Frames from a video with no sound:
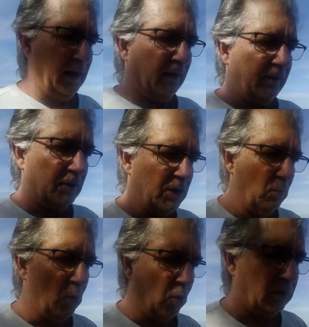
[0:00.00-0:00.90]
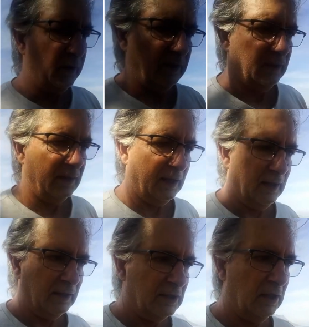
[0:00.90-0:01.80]
And so she walked,
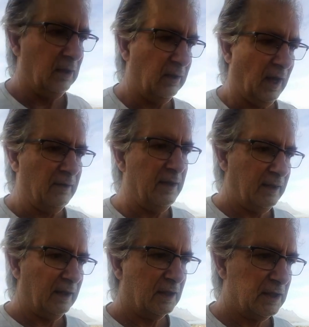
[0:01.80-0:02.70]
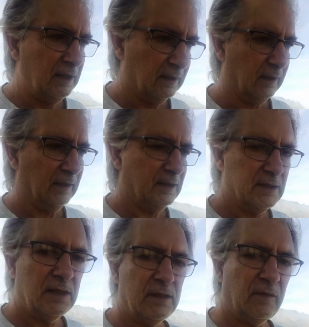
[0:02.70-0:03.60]
and she the only thing that she did is
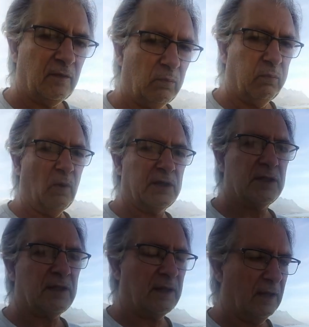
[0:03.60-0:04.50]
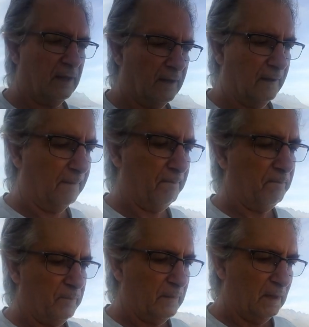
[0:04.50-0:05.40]
she just watched the
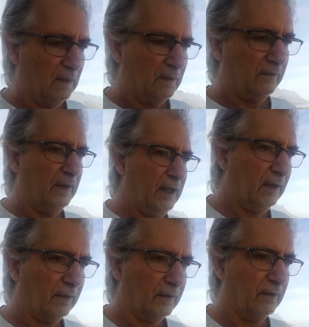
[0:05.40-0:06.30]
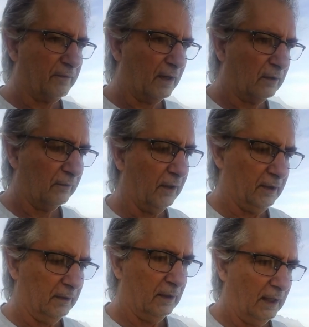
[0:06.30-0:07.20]
sneakers in front of
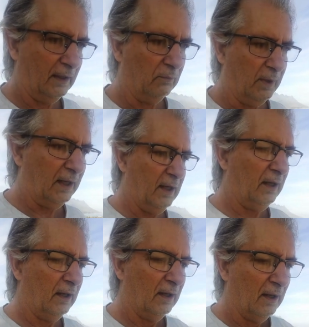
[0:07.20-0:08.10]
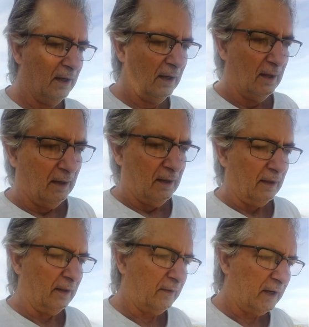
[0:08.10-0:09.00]
her and where
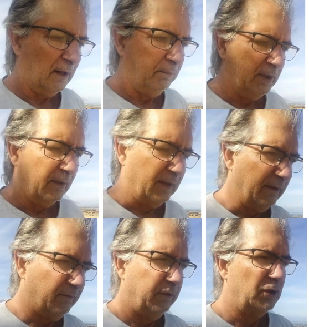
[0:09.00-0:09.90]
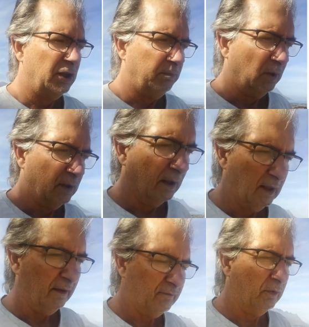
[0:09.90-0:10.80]
this guy put his left foot, she put her
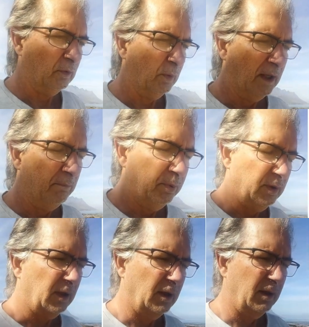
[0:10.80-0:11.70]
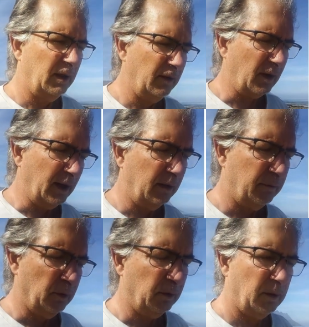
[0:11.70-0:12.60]
left foot, where he put her, his right
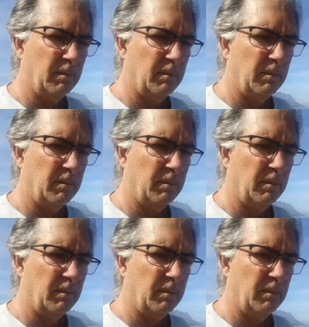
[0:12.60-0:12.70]
foot.